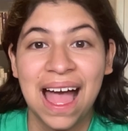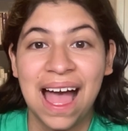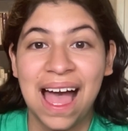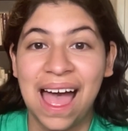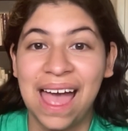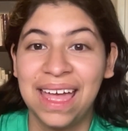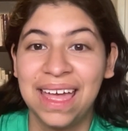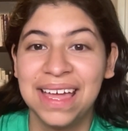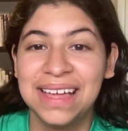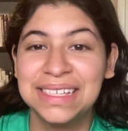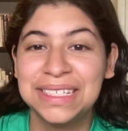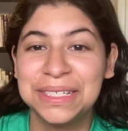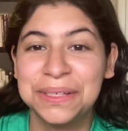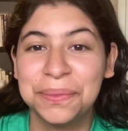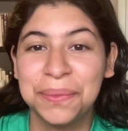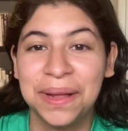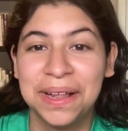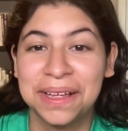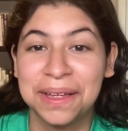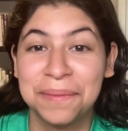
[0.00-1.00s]
Hi and
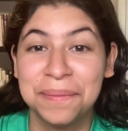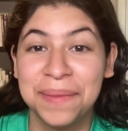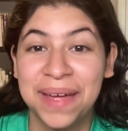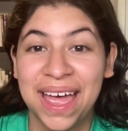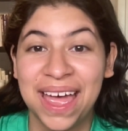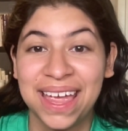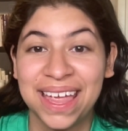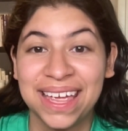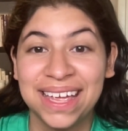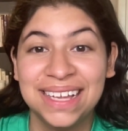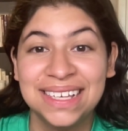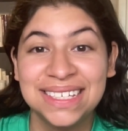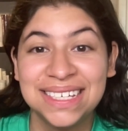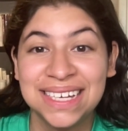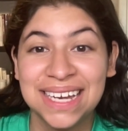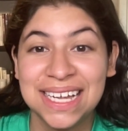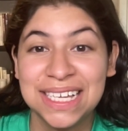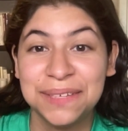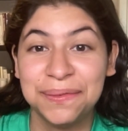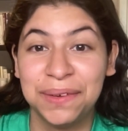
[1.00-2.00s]
welcome back. In
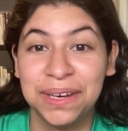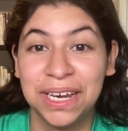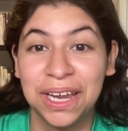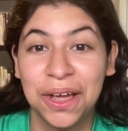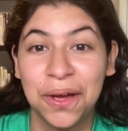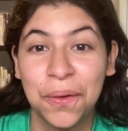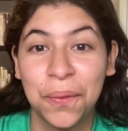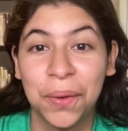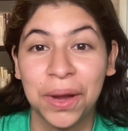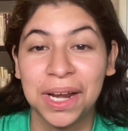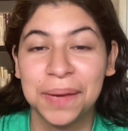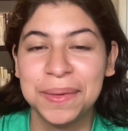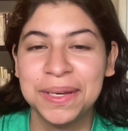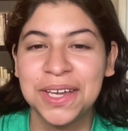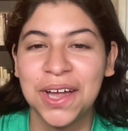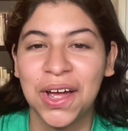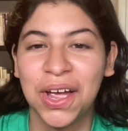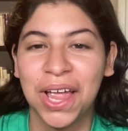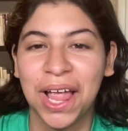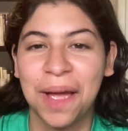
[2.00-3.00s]
today's video, we're going to be
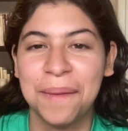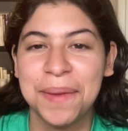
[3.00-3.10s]
talking